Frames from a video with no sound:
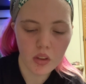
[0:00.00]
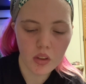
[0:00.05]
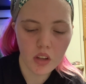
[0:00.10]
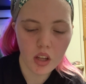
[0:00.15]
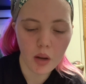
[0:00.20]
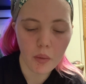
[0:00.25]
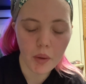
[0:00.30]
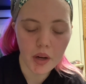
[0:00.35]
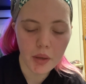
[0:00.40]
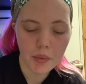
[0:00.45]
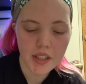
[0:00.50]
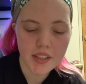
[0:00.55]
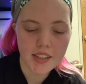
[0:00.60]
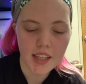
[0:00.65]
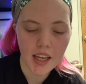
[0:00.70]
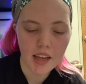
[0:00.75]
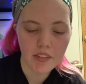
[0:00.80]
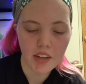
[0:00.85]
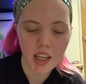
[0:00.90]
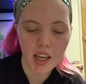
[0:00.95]
What are we
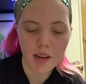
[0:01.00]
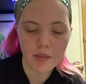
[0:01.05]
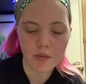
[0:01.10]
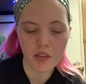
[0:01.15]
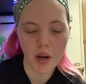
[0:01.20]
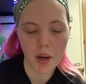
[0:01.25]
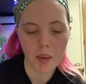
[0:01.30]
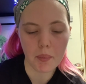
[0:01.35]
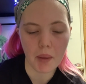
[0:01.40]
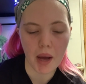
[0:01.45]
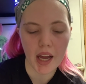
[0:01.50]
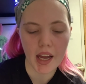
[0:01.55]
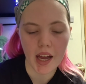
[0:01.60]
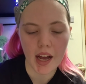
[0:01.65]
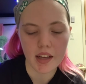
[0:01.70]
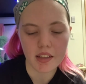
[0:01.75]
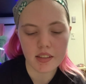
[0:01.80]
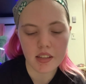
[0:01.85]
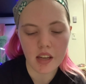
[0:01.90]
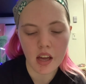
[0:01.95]
saving him from? I
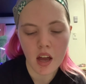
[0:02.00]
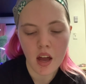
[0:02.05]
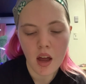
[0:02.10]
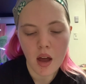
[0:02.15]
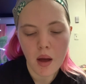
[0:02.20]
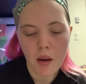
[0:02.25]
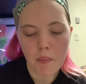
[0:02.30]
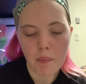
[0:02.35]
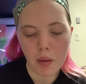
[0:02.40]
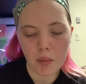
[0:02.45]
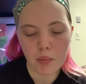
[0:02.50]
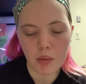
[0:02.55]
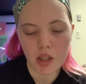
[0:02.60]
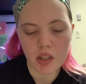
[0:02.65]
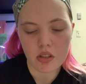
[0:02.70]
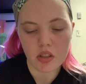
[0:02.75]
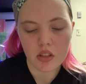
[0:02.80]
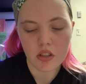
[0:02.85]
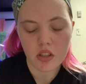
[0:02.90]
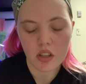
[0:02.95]
ask. Mom
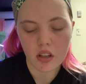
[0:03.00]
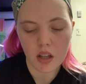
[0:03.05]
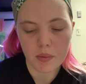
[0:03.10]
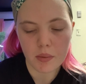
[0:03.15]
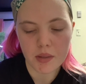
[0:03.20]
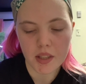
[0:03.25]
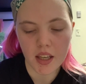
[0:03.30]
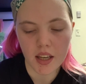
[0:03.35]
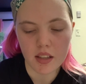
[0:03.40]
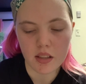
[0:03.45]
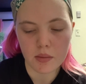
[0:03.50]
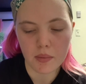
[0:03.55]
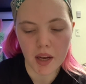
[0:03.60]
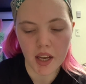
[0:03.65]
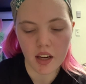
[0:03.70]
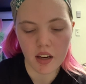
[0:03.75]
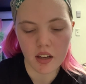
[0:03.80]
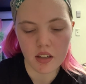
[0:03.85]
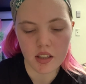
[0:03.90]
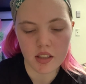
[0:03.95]
pushes her lips against my
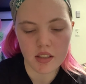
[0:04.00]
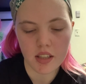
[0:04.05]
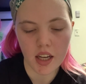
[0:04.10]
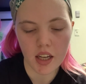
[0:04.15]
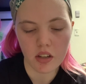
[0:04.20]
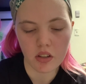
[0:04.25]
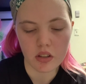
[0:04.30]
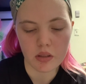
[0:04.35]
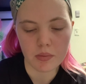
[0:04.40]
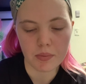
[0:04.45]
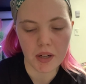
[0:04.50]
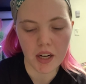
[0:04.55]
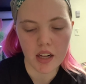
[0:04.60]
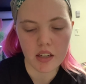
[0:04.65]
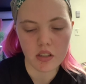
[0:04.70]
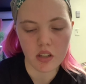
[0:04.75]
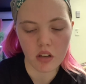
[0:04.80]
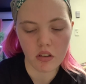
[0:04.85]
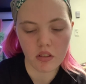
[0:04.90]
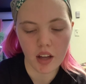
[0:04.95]
ear, and it tickles, but I
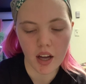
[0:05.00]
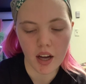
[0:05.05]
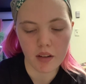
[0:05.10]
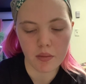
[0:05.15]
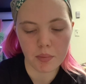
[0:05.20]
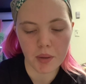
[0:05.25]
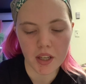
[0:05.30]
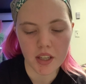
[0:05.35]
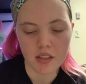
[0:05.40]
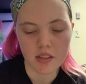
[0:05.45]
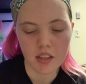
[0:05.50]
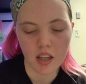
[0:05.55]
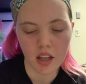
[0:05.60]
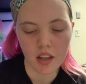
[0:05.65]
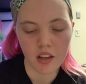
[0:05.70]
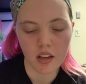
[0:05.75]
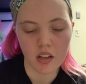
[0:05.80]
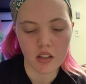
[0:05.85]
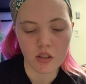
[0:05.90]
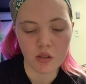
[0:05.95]
don't laugh because
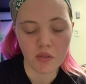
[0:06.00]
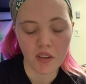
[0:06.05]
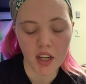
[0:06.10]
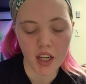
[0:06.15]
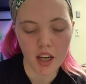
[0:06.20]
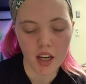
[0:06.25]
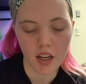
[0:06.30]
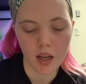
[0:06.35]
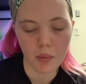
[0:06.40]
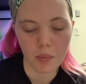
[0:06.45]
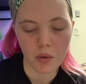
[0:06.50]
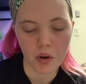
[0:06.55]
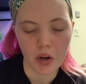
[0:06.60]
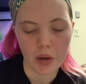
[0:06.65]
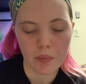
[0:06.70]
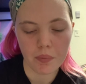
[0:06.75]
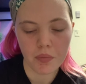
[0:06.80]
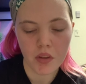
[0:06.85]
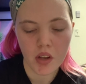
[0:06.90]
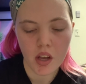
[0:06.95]
nothing is funny
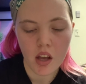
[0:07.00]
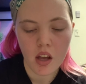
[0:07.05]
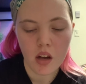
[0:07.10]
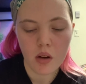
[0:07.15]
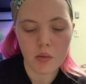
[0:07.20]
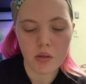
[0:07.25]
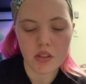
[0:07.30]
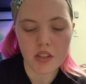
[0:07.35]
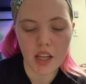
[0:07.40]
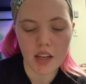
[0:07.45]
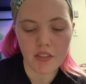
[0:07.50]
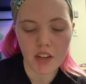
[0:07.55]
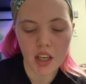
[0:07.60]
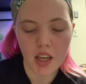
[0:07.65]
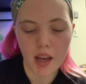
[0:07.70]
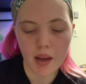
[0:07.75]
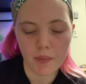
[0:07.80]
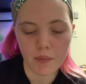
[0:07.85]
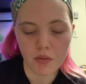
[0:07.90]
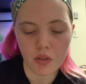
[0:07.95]
anymore. We're saving
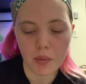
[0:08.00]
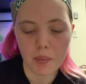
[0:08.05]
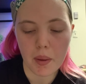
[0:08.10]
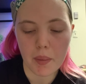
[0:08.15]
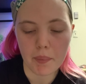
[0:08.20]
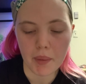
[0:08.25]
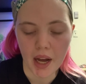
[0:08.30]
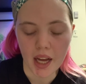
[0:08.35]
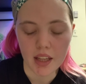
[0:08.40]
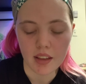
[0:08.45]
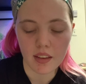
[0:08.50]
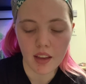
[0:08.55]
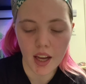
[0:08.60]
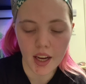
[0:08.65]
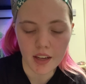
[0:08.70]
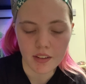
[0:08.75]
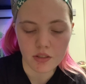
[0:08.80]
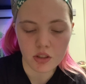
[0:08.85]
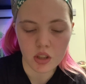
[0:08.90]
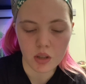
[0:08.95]
him from a bad
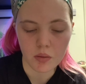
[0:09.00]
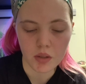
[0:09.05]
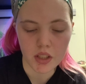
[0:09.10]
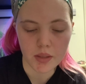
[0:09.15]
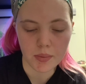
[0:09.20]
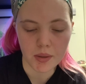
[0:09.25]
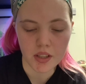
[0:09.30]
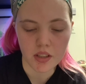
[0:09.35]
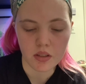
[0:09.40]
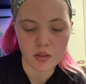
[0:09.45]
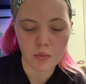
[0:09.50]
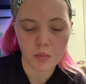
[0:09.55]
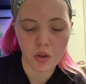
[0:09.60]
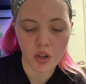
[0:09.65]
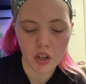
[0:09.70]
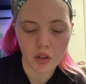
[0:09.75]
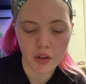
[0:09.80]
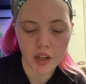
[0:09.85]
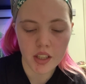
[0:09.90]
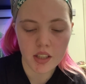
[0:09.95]
life, she whispers.
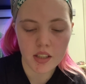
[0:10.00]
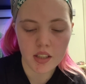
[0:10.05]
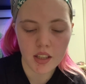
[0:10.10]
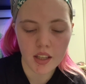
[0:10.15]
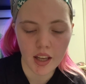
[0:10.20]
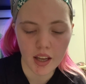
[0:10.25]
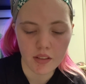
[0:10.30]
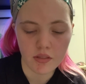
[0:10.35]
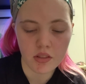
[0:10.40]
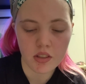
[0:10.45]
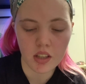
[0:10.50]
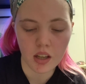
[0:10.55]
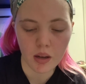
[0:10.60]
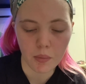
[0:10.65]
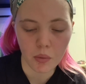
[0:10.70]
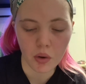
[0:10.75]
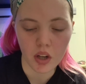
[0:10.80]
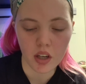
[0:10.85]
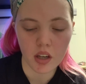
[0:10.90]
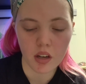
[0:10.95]
We're going to give
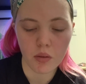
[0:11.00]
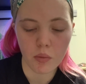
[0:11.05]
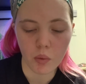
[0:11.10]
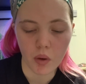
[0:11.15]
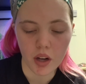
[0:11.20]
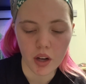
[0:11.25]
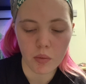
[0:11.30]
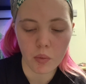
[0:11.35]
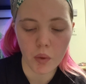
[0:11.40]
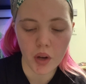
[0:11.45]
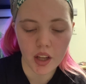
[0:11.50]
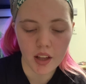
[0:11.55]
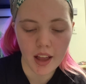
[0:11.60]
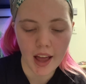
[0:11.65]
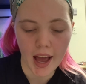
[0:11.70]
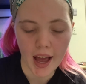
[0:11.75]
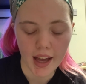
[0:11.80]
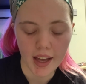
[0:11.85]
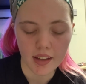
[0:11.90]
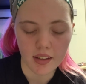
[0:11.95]
someone what Will
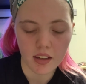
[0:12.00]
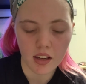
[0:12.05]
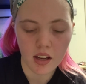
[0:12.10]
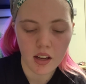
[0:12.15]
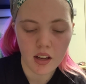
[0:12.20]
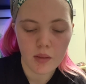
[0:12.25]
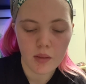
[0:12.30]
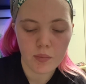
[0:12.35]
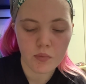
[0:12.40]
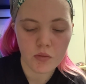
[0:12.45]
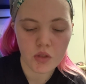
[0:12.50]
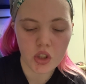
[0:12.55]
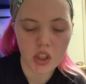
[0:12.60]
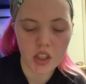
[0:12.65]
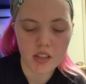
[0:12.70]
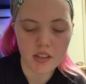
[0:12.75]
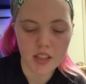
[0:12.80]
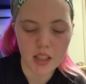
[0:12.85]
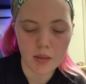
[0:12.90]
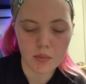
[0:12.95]
had.
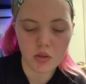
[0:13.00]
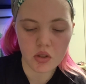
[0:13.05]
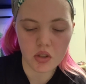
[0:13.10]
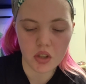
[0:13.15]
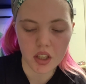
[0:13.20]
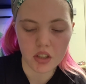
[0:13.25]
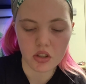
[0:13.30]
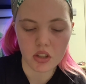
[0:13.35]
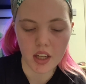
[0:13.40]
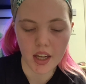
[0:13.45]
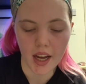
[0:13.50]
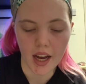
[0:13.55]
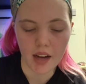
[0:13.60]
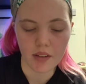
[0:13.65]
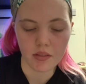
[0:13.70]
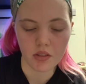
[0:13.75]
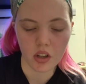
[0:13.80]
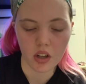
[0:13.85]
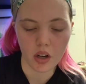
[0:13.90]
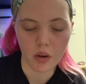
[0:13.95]
She seems strange, and I
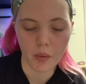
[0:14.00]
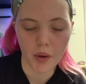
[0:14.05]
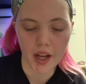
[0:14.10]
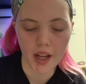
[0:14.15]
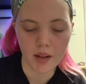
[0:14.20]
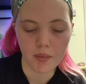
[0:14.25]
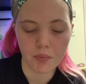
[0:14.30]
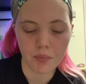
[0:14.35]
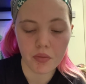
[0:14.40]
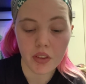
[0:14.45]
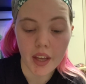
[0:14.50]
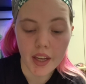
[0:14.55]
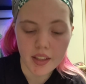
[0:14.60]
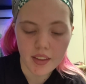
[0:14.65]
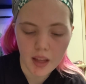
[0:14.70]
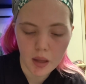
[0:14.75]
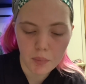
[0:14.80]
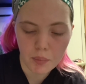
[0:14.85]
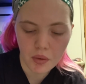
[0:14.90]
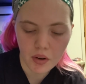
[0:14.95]
have to look away. Like
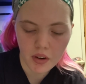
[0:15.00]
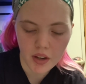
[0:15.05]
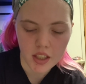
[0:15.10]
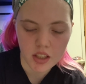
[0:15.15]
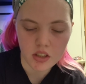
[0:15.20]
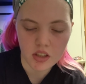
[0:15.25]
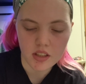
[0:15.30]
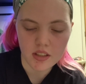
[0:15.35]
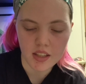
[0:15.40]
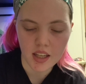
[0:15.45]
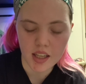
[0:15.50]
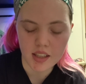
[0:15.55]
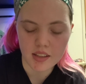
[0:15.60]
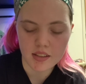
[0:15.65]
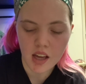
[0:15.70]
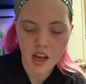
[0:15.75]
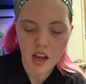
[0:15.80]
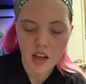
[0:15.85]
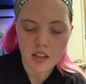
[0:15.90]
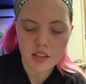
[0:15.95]
that boy, she
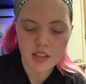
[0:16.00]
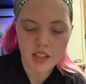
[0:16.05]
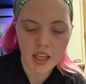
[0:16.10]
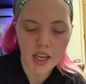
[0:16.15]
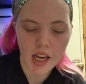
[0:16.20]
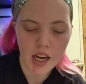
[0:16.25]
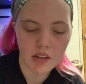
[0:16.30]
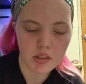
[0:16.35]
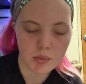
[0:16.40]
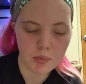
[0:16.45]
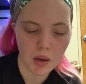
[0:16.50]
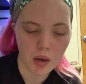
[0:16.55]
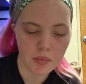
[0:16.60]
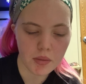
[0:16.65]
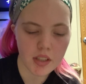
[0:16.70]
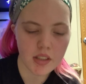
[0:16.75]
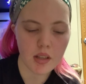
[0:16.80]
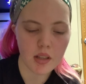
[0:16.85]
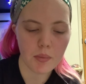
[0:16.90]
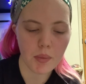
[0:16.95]
says. See how his mom
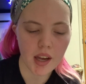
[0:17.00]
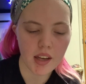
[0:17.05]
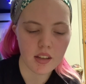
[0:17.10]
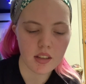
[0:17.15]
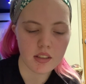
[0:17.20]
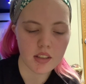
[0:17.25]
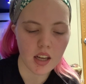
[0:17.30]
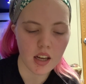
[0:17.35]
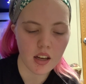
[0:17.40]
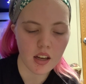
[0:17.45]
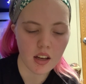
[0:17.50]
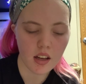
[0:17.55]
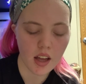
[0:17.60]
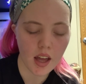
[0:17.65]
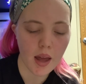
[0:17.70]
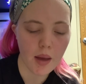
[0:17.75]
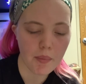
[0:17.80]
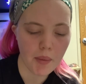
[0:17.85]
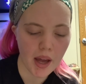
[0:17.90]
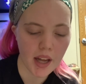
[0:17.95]
isn't paying
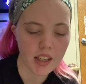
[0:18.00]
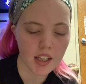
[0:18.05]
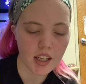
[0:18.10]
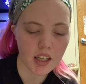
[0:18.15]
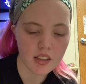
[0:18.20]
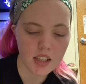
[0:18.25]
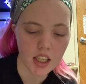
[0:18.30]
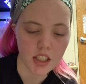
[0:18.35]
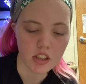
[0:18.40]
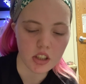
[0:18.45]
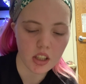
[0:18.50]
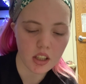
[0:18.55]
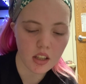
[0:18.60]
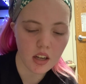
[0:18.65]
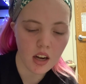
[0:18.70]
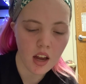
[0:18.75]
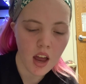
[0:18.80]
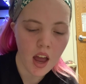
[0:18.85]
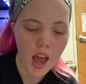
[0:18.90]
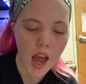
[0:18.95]
him any
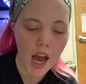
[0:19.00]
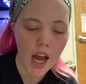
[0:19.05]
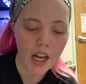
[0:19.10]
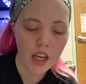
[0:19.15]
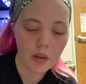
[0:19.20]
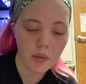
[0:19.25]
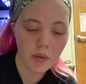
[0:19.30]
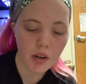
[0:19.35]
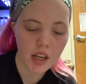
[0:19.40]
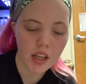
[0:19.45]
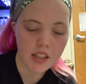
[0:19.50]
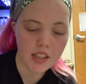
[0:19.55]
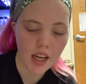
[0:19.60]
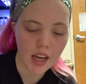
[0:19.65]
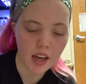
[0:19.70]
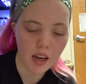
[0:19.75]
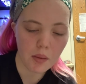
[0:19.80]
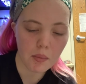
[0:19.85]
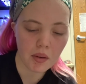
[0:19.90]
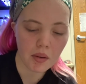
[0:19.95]
attention? Anyone could
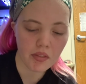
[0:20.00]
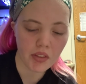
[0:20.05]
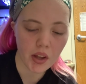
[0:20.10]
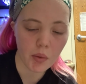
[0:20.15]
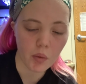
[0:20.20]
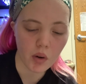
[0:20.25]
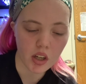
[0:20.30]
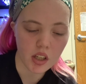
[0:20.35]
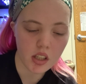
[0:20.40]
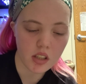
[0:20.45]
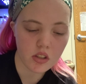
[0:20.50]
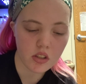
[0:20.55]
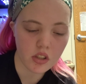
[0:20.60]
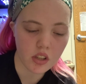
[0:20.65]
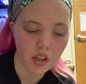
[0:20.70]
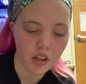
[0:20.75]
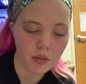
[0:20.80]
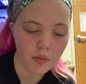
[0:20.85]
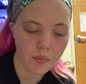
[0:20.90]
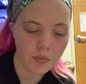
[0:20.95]
take him if they wanted
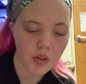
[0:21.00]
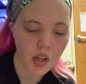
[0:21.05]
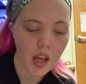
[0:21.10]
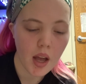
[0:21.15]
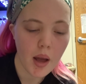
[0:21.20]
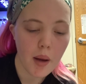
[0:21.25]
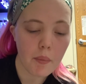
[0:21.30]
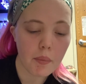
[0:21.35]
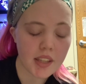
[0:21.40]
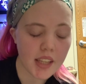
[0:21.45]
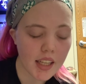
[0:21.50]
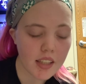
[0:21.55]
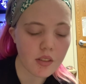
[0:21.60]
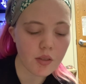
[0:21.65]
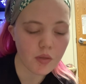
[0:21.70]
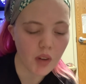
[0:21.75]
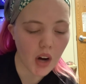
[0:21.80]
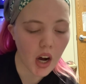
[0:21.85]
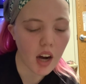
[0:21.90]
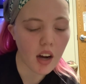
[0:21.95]
to. But
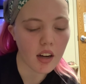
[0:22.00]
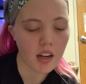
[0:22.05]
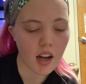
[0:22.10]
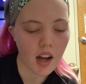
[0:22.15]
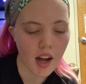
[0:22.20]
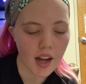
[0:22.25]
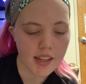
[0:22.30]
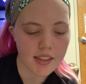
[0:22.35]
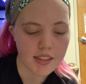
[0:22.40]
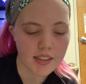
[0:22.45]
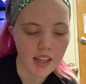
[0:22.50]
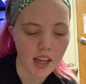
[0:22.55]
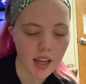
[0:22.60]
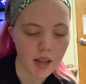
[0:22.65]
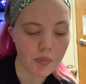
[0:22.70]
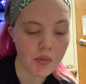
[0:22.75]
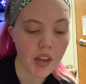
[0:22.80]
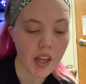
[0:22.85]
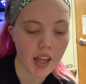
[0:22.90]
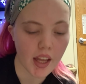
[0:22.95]
that's wrong, I
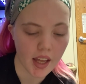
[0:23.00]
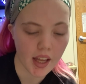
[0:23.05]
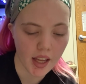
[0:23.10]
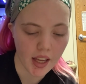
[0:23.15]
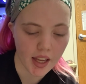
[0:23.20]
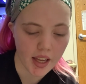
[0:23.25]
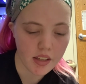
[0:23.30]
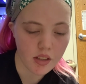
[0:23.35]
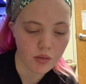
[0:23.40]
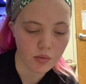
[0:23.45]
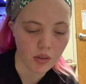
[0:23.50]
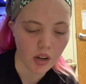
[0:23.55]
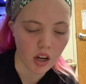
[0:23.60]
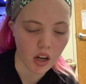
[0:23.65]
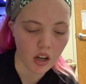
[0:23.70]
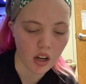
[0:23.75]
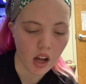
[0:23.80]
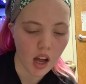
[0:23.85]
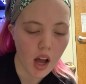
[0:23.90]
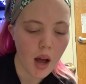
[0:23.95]
say. It is
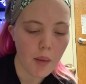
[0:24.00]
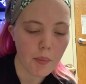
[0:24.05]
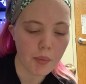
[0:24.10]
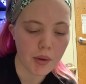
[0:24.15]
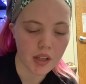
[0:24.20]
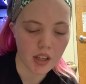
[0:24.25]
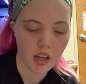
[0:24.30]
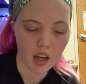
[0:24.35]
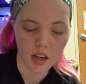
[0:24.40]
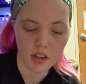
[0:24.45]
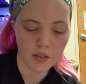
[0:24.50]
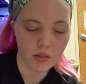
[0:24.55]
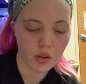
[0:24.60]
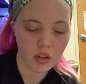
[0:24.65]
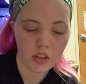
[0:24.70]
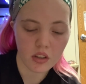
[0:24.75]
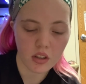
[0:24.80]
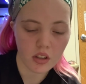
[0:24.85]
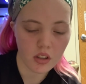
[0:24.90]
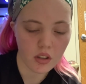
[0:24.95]
wrong, but not
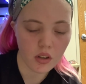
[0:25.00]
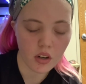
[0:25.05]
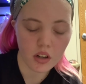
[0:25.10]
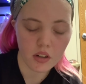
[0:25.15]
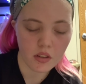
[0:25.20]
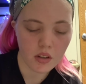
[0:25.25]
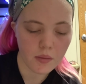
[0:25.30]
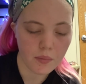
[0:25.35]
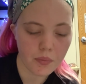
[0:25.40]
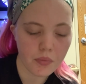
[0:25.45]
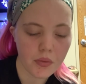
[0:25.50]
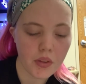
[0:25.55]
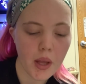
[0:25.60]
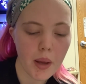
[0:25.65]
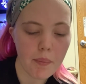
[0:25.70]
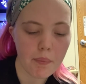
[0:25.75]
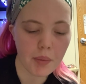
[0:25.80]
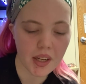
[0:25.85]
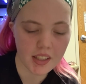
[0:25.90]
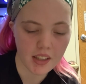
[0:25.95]

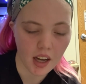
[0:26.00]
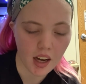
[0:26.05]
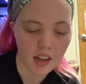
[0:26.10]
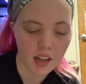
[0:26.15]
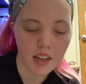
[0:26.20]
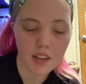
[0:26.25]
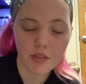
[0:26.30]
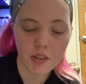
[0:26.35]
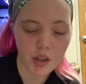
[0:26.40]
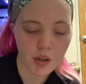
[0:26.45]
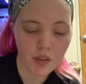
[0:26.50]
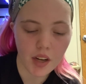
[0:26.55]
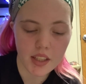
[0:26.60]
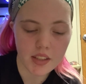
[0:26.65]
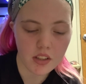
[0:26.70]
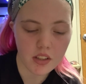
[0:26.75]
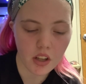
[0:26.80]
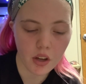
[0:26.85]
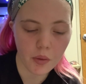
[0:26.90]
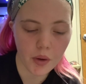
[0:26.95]
if you're
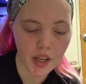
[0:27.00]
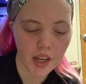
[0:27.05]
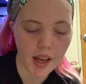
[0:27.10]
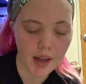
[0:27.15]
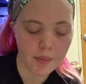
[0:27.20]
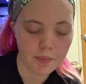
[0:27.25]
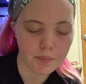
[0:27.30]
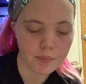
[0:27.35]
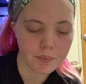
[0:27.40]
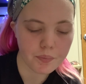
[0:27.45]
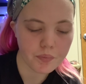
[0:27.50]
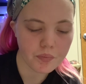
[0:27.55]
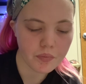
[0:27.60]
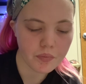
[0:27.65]
rescuing him.